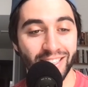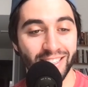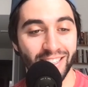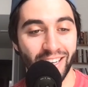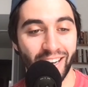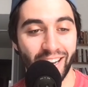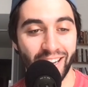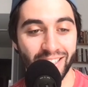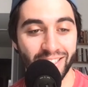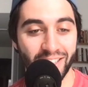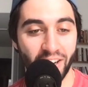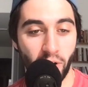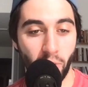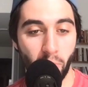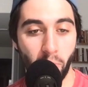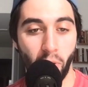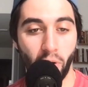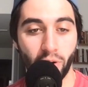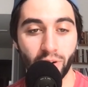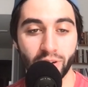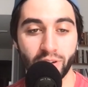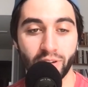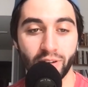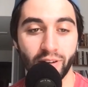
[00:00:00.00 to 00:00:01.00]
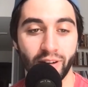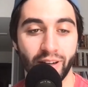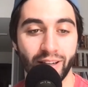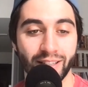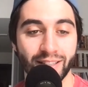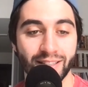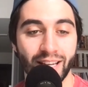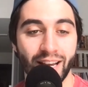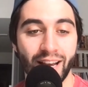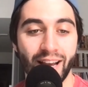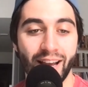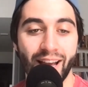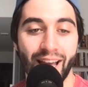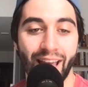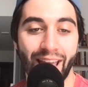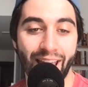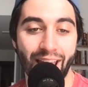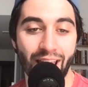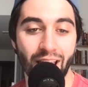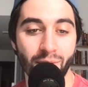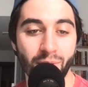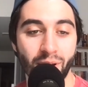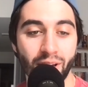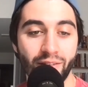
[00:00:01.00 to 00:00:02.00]
Nation and Parker, is,
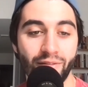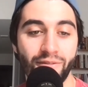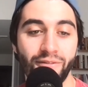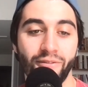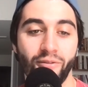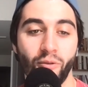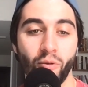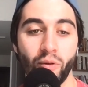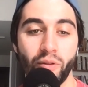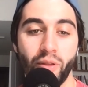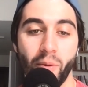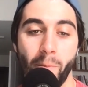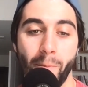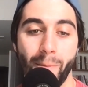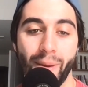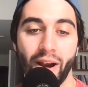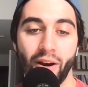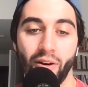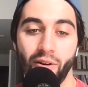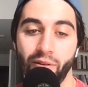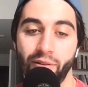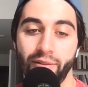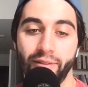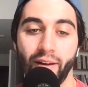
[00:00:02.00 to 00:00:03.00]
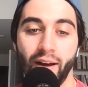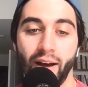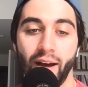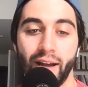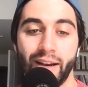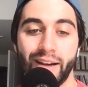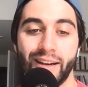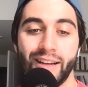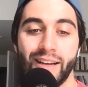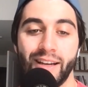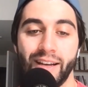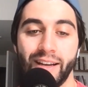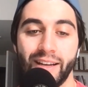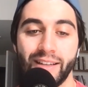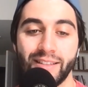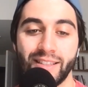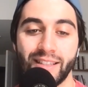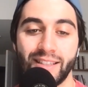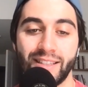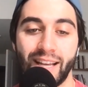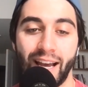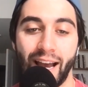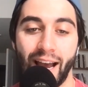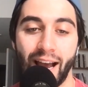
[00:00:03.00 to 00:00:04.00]
Aiming for the marathon is a
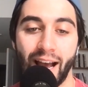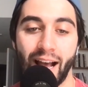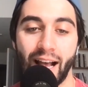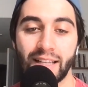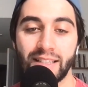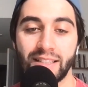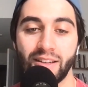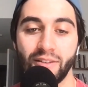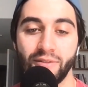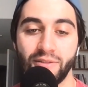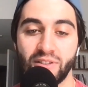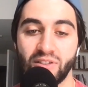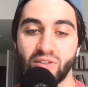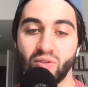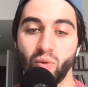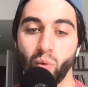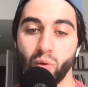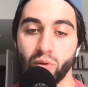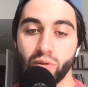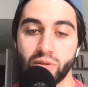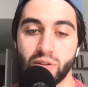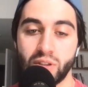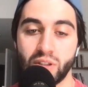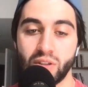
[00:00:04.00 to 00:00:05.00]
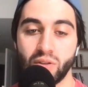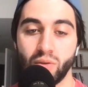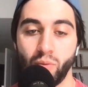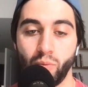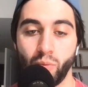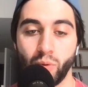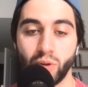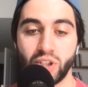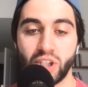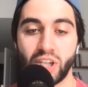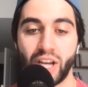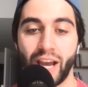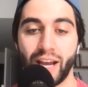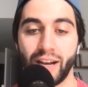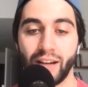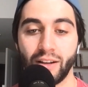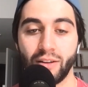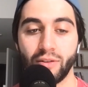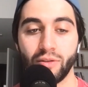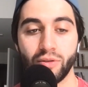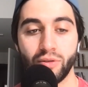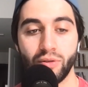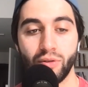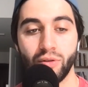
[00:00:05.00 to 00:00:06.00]
task of sorts which can
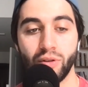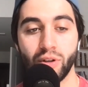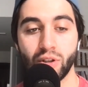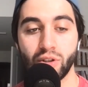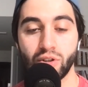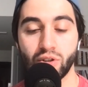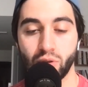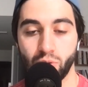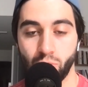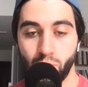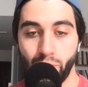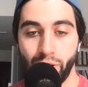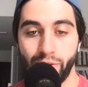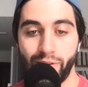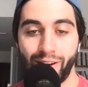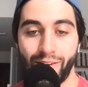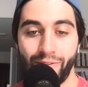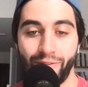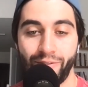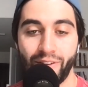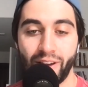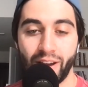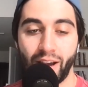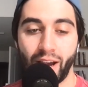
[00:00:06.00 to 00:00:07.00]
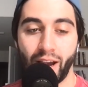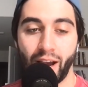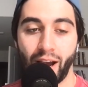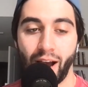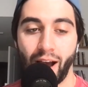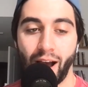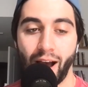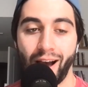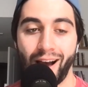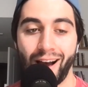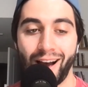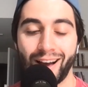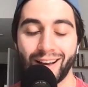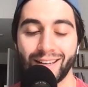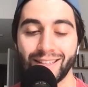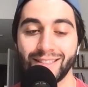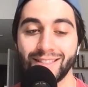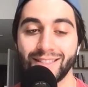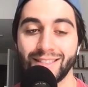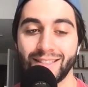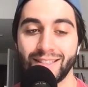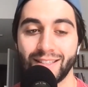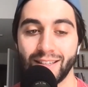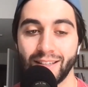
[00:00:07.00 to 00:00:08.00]
include terrific
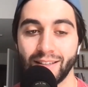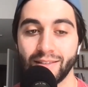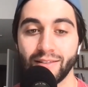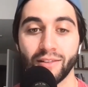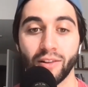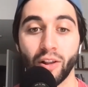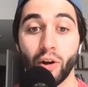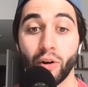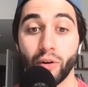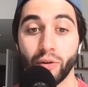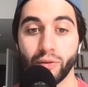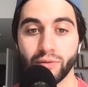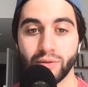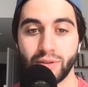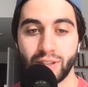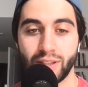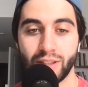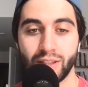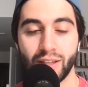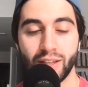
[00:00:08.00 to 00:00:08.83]
highs and lows.